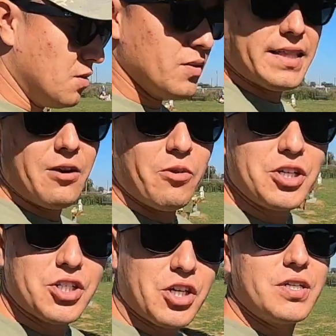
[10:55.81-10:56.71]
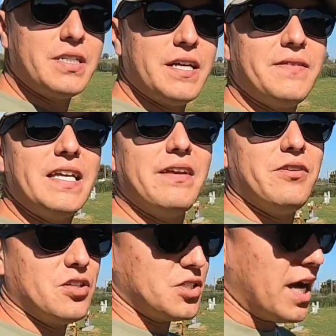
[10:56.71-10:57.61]
with that one church if they give
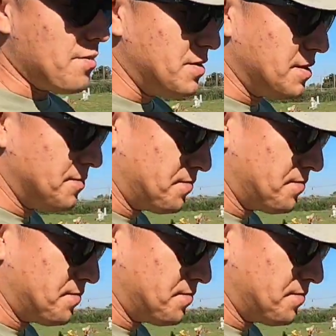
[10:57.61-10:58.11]
you the jobs.